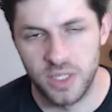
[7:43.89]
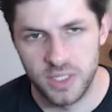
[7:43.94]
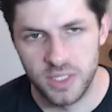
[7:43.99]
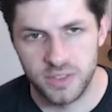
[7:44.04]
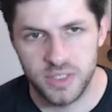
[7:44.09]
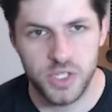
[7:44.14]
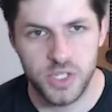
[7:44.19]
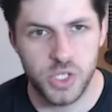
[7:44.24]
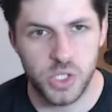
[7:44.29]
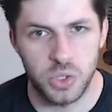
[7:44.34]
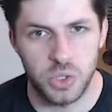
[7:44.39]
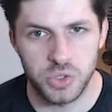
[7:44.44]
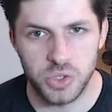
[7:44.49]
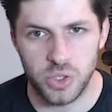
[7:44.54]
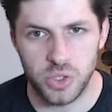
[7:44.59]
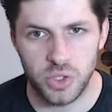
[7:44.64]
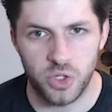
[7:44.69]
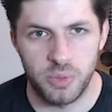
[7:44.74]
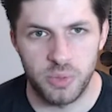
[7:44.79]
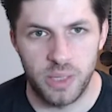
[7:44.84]
Digital is a
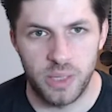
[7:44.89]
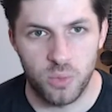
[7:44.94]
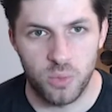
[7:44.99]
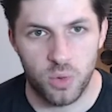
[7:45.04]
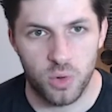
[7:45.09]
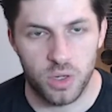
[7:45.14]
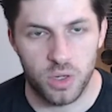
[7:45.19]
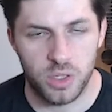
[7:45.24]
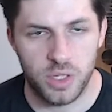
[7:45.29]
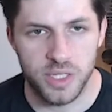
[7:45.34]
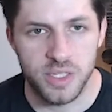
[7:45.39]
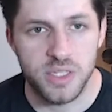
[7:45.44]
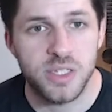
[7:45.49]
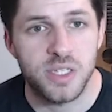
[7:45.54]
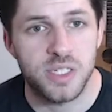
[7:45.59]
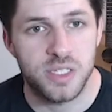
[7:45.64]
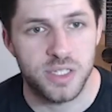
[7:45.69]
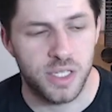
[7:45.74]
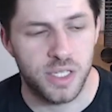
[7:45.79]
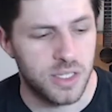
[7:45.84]
little bit more
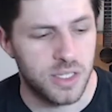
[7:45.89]
consistent.